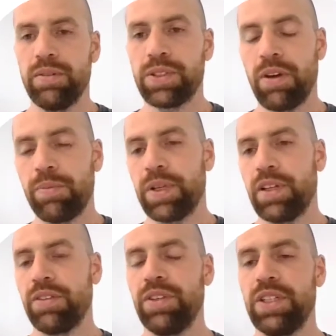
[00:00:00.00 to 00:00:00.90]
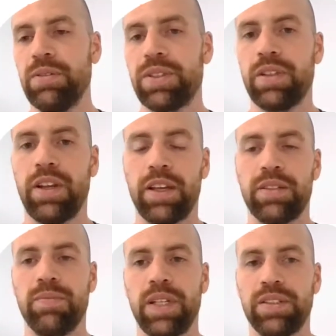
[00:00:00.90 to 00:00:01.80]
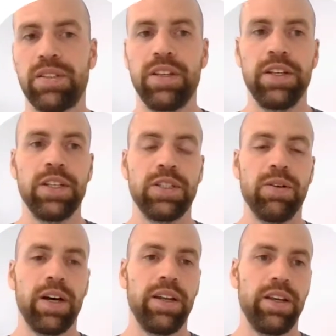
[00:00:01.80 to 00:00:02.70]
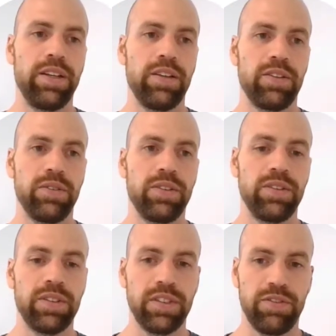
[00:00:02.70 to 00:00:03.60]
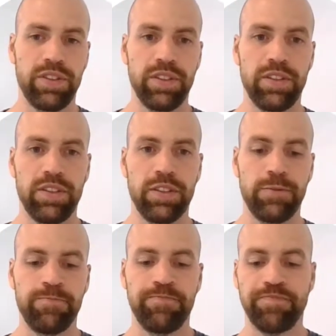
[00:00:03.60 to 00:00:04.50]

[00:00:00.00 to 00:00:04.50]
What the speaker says: I will drop another video within the next months to highlight those differences.